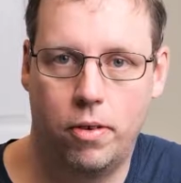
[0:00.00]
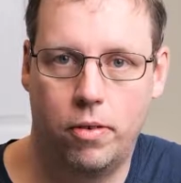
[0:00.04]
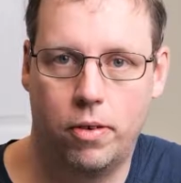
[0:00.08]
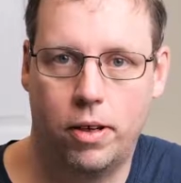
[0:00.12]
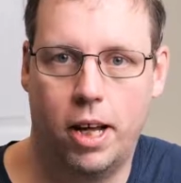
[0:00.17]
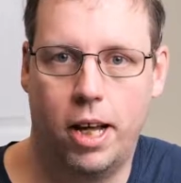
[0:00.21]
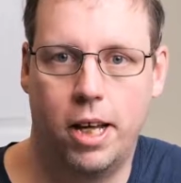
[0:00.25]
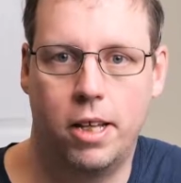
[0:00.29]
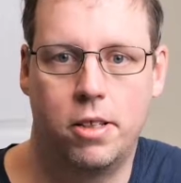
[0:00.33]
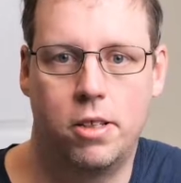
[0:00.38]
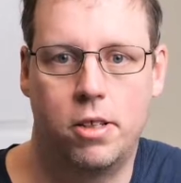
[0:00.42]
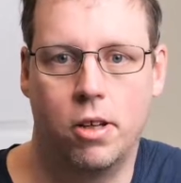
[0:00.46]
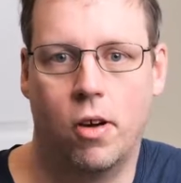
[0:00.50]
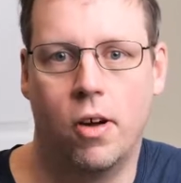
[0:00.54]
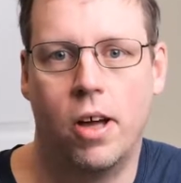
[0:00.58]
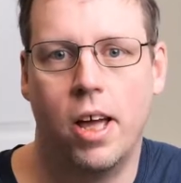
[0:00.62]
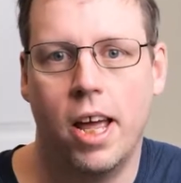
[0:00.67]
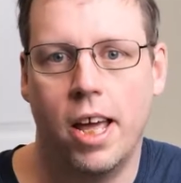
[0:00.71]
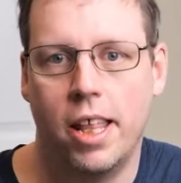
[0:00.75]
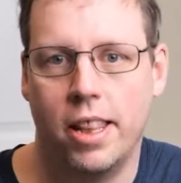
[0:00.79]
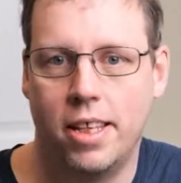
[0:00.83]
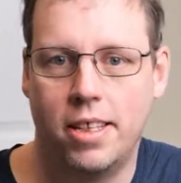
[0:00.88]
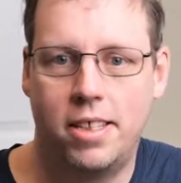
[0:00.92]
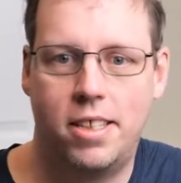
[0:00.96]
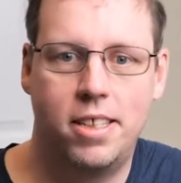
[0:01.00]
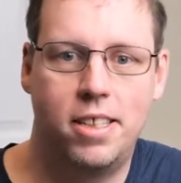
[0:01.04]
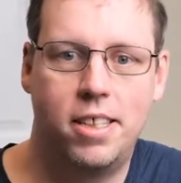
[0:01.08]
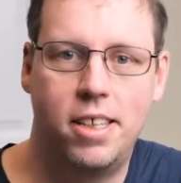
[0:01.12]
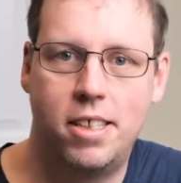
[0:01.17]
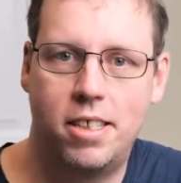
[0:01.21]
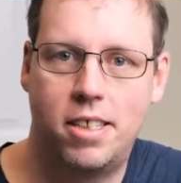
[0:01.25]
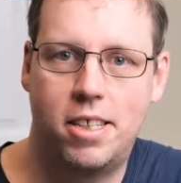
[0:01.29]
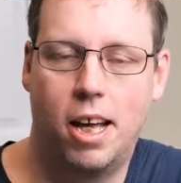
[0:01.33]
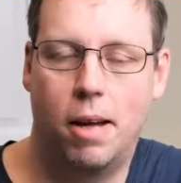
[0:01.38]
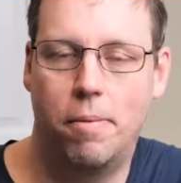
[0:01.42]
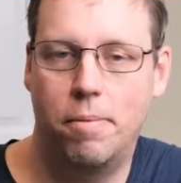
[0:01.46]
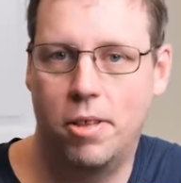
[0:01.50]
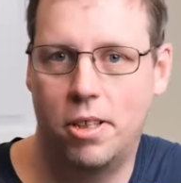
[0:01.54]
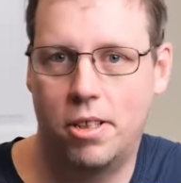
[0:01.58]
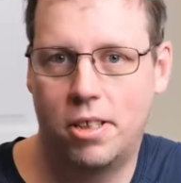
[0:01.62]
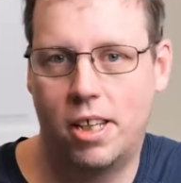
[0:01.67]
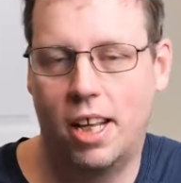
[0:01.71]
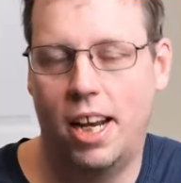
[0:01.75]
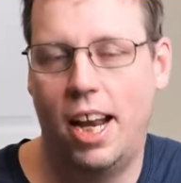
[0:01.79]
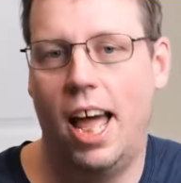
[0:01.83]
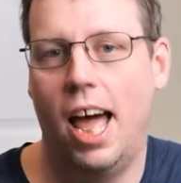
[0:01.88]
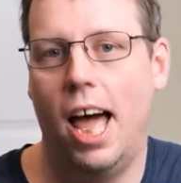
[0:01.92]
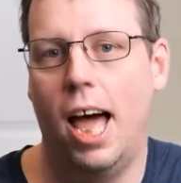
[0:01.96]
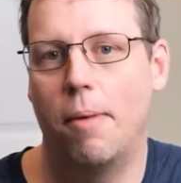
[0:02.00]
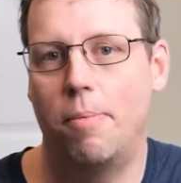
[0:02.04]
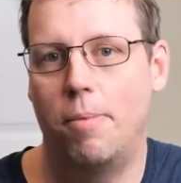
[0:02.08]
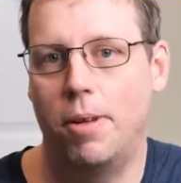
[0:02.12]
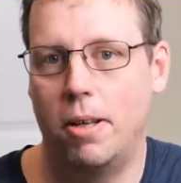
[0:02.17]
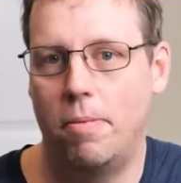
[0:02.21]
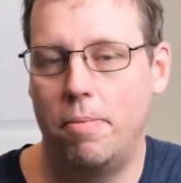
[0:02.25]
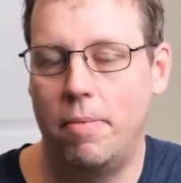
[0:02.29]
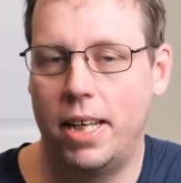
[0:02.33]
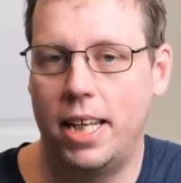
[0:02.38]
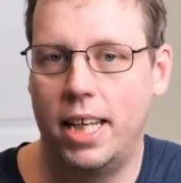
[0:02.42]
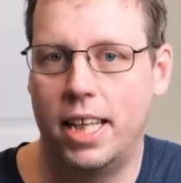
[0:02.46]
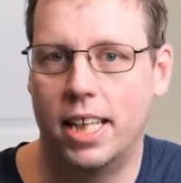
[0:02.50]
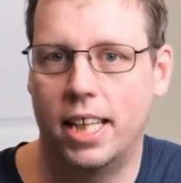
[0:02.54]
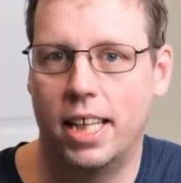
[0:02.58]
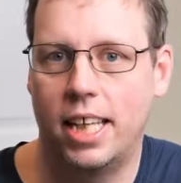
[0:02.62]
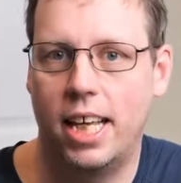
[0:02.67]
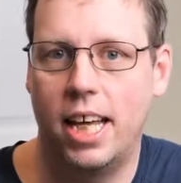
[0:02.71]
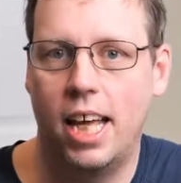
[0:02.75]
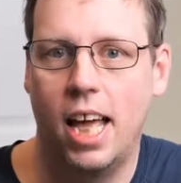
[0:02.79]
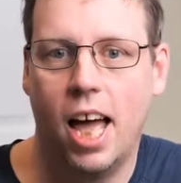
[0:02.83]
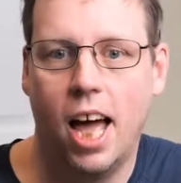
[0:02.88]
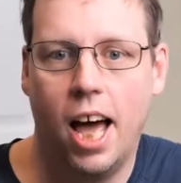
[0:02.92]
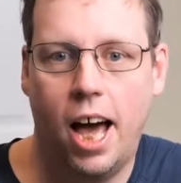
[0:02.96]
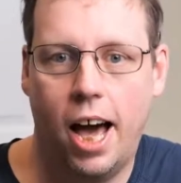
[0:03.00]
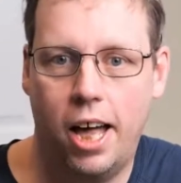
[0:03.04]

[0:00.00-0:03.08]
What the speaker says: Okay, so this isn't something that's going to happen immediately.